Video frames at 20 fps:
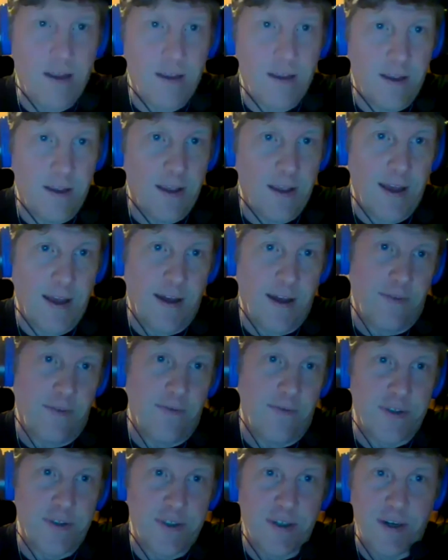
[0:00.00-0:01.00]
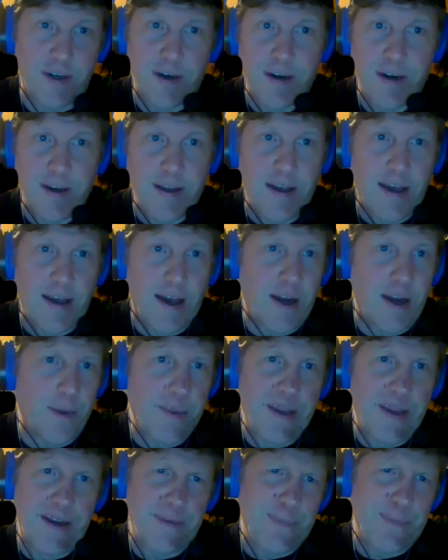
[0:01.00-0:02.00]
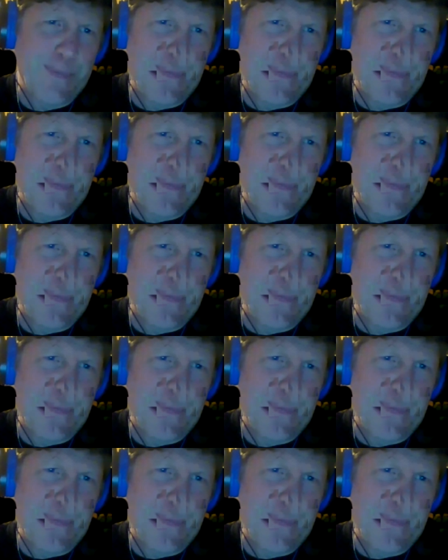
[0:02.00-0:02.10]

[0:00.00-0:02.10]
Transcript: Yeah, for sure. And I mean,